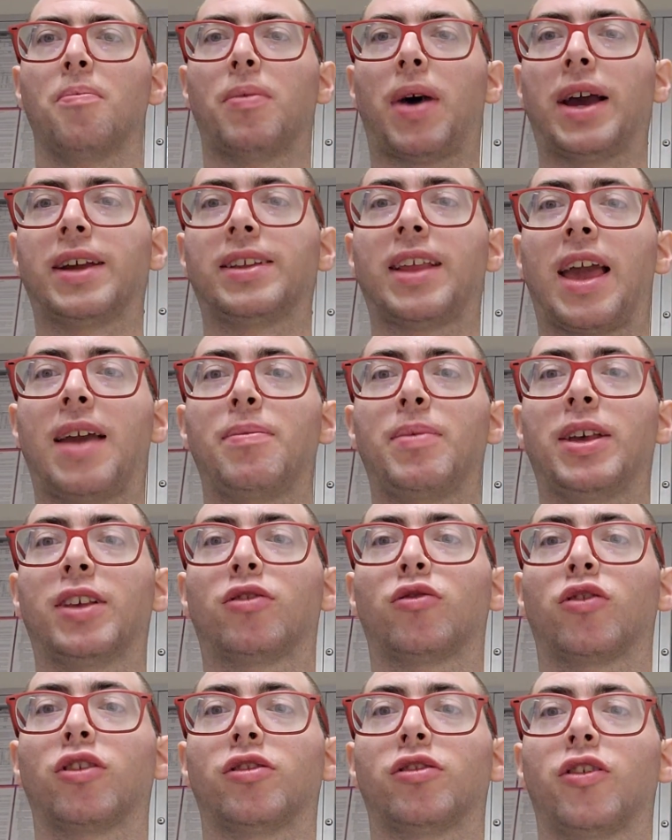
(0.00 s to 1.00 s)
My name
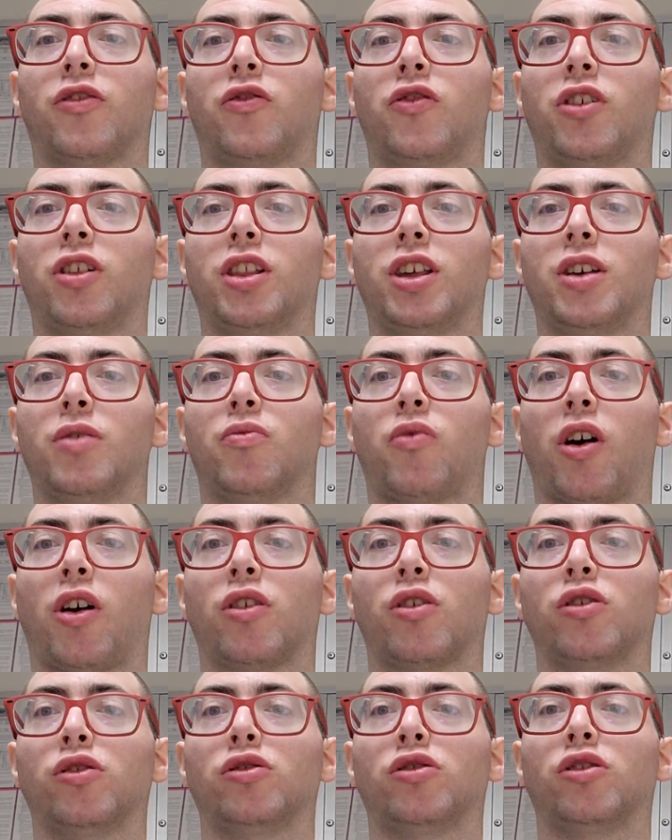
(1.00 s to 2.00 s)
is Christopher Lee
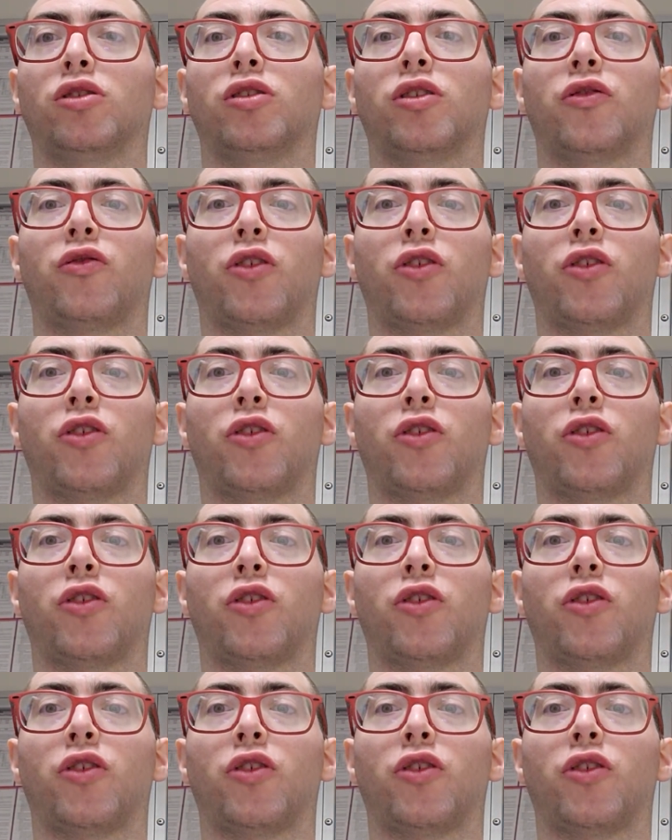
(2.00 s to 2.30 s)
Brown Jr.